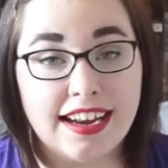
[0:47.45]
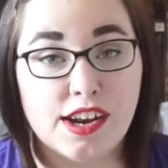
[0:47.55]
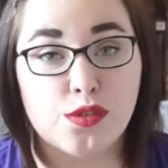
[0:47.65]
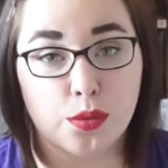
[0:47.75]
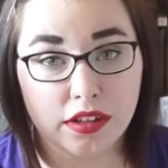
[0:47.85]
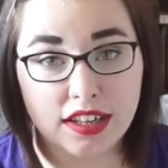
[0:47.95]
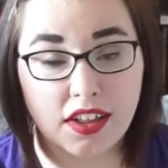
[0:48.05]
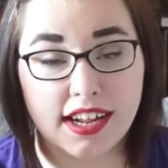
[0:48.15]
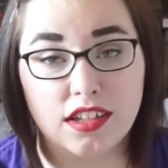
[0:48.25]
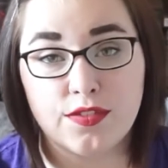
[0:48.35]
and I'd really
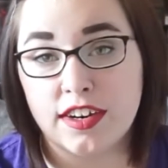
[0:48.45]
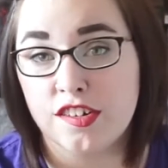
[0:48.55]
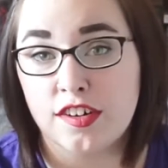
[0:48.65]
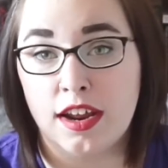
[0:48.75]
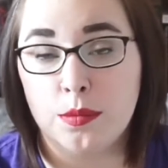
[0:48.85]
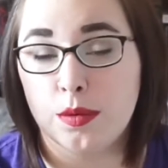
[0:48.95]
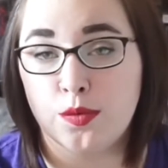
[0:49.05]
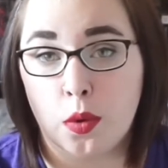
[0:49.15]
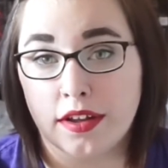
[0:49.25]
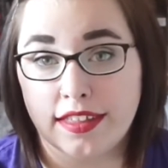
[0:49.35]
like to finish it
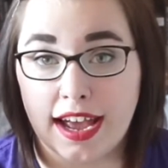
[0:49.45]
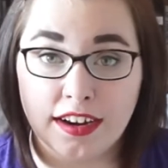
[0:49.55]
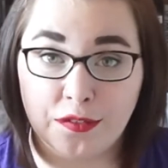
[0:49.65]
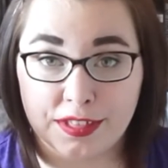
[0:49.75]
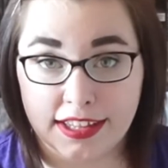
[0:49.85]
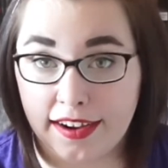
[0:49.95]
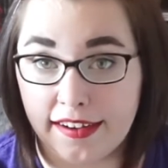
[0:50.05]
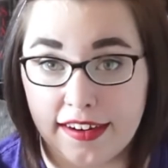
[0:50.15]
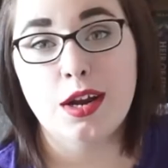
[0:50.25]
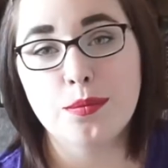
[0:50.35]
before the end of the
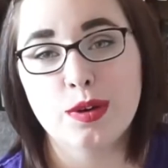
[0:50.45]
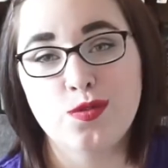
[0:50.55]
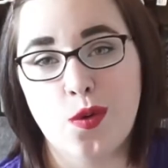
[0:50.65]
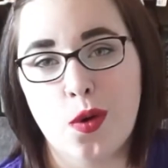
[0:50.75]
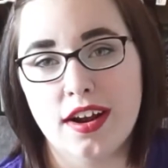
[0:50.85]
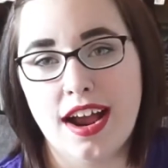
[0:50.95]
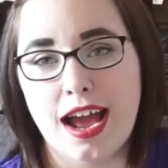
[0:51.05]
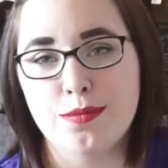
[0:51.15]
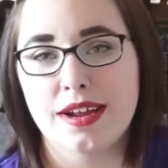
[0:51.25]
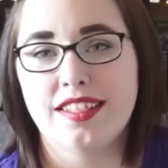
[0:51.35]
year. Number four
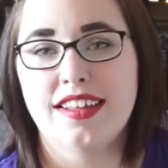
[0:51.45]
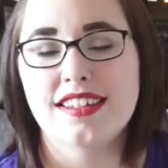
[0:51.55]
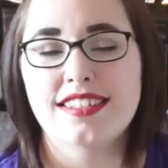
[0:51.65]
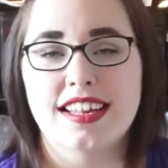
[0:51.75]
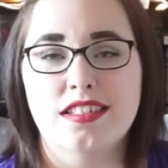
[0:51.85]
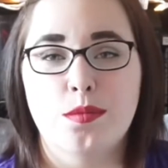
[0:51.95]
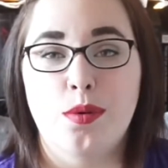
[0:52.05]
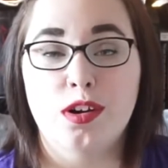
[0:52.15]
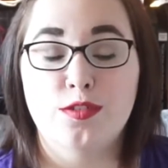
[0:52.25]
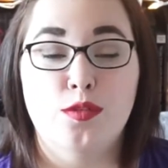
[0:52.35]
on my list is a
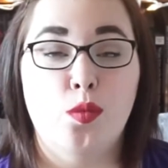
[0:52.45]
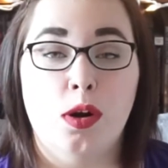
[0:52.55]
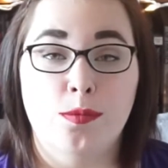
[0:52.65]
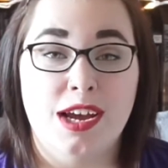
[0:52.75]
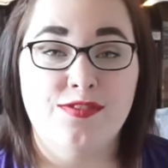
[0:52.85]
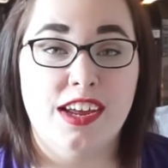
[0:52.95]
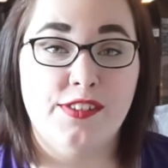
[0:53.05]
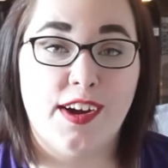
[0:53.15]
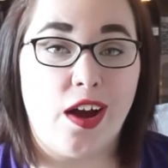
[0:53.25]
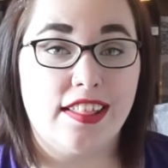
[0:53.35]
book from one of my
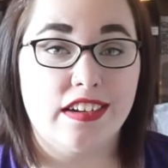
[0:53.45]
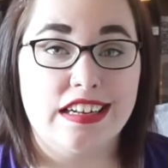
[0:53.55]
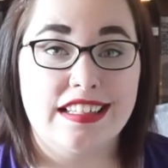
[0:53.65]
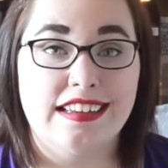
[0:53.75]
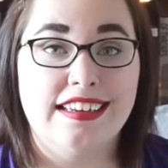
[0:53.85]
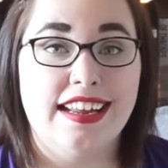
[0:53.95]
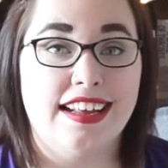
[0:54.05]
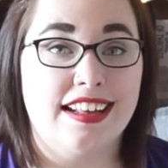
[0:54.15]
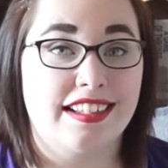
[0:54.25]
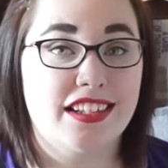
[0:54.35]
favorite authors, and it
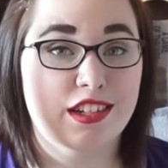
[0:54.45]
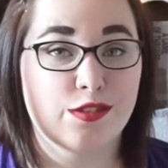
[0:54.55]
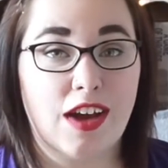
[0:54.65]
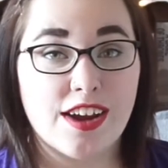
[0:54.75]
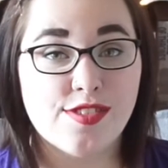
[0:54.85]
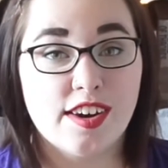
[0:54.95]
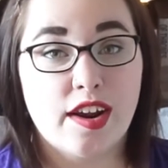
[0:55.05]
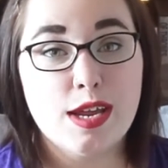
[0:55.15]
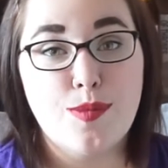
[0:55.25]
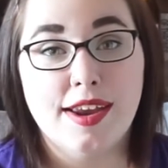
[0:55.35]
is Survive the
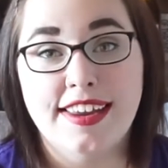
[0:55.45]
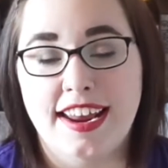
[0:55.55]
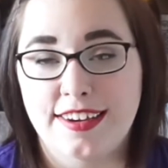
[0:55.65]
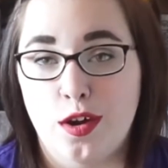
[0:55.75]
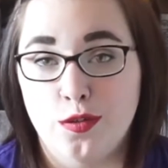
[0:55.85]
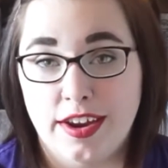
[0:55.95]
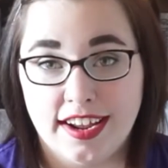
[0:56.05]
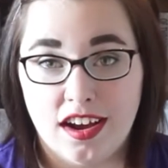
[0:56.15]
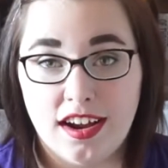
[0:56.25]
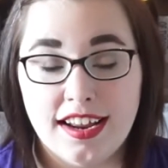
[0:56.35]
Night by Danielle
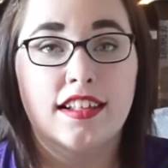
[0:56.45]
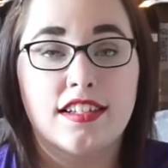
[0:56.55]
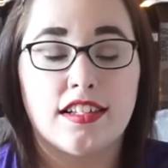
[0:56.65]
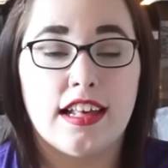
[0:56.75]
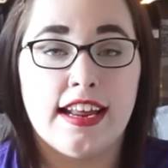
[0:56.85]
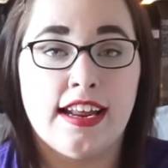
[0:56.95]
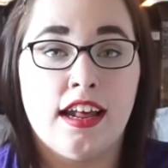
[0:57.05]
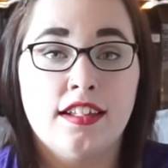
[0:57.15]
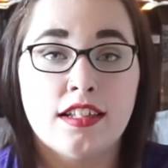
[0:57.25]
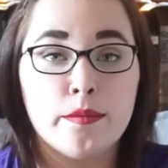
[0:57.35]
Vega. This is
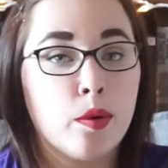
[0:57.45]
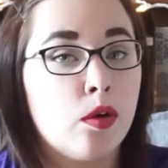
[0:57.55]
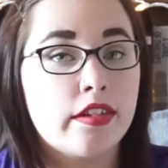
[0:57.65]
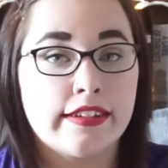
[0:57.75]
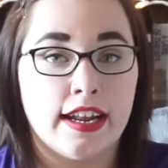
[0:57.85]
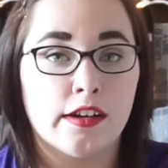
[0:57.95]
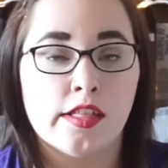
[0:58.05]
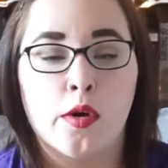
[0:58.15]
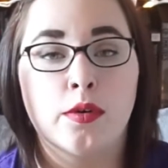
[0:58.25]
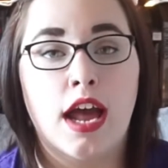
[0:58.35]
a simple
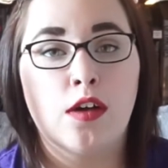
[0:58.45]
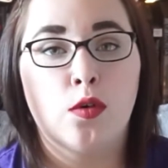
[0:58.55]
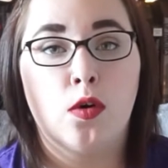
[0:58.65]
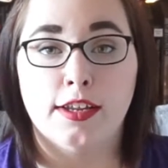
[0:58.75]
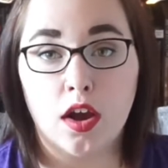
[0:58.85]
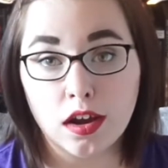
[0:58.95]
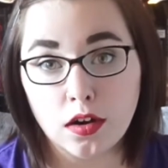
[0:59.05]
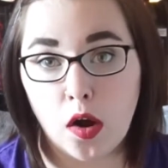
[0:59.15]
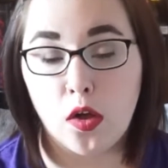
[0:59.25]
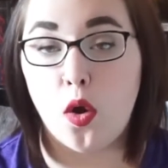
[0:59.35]
standalone novel, young
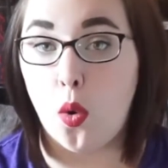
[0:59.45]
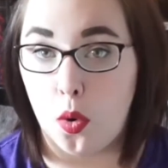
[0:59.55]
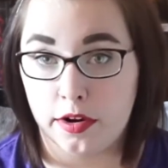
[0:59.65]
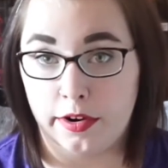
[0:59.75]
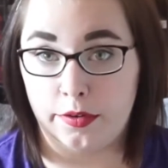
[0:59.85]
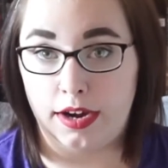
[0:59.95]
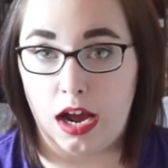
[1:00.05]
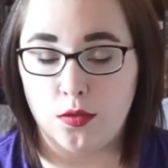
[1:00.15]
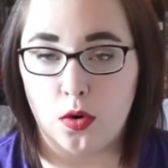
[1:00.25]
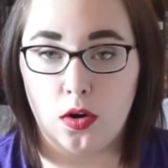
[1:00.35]
adult horror
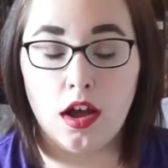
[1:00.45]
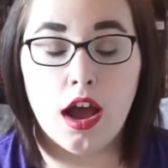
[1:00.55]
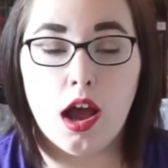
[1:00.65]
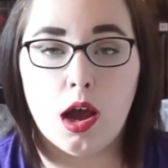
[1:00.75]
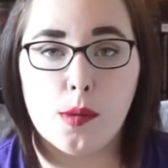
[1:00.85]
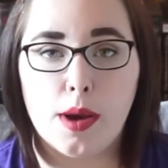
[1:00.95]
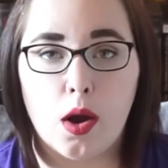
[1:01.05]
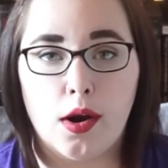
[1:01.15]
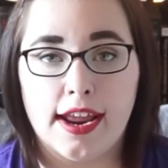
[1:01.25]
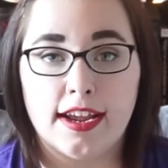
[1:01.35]
novel
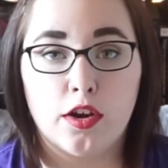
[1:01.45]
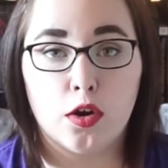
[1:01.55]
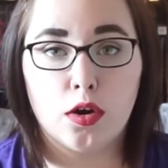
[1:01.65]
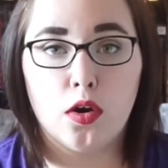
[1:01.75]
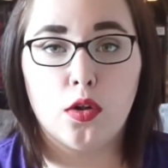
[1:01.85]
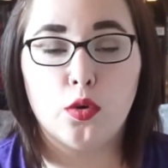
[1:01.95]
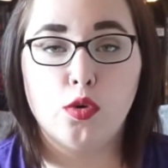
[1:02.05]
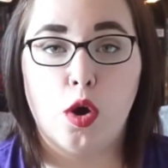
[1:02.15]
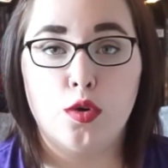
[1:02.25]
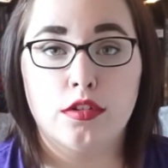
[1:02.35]
about a girl who
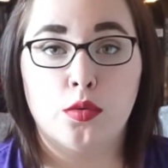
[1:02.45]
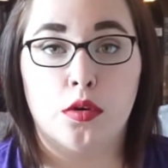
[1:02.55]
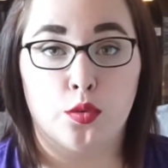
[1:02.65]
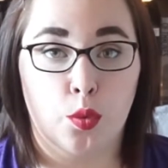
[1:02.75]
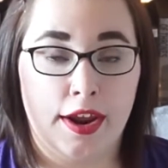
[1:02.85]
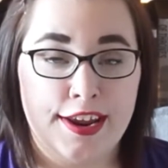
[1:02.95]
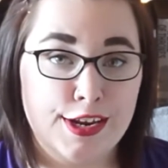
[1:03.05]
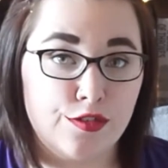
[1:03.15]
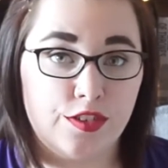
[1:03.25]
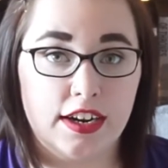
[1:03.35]
goes to a
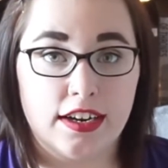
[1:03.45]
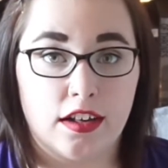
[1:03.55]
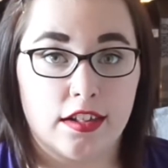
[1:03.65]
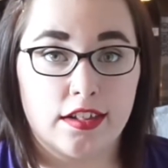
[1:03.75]
rave in a